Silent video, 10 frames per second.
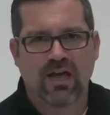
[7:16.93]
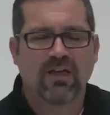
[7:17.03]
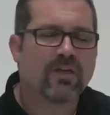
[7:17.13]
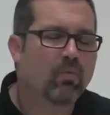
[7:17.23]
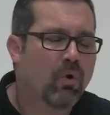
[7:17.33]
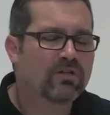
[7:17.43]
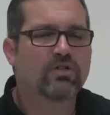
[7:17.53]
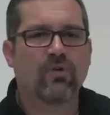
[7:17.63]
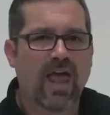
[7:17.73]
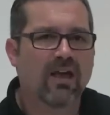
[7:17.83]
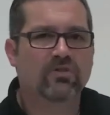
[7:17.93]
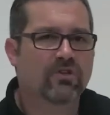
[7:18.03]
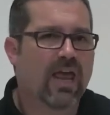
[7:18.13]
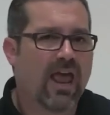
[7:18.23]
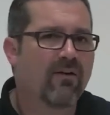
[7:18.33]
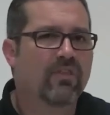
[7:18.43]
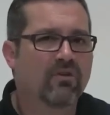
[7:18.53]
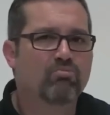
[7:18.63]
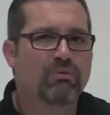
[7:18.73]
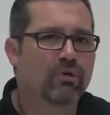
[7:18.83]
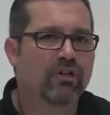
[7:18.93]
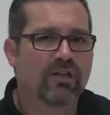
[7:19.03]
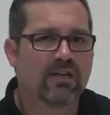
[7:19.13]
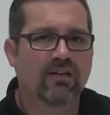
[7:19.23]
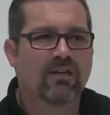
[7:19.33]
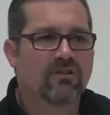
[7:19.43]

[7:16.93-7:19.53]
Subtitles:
and then once you actually have the ability